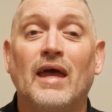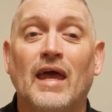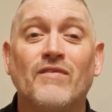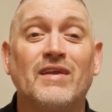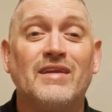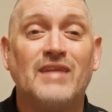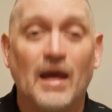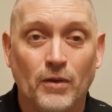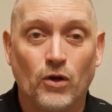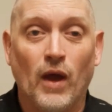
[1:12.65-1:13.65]
Even
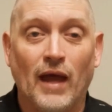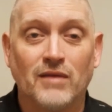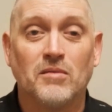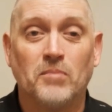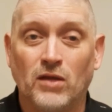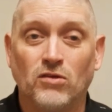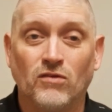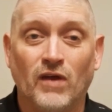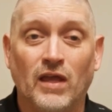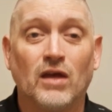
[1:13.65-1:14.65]
Democrats in
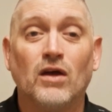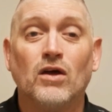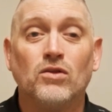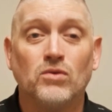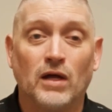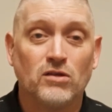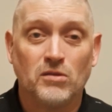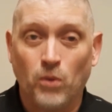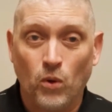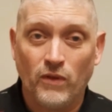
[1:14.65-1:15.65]
Pennsylvania do not
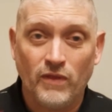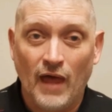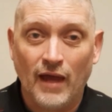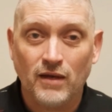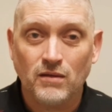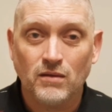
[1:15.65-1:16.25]
support that.